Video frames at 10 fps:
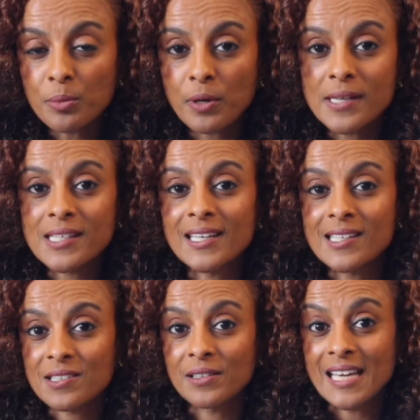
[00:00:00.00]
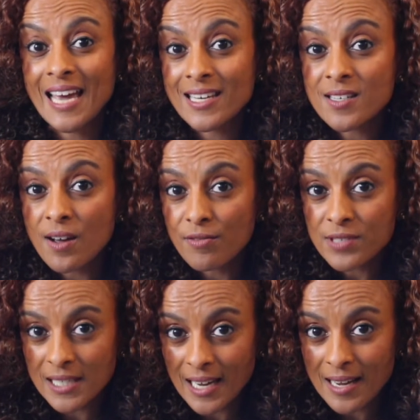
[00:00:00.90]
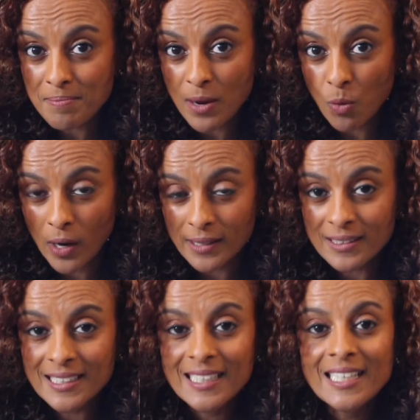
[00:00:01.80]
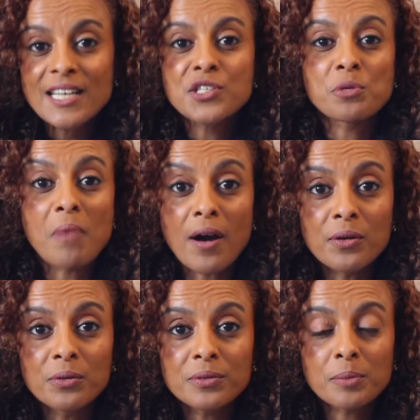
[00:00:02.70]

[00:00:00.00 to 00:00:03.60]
pricing until the end of today, May 1. Tomorrow, the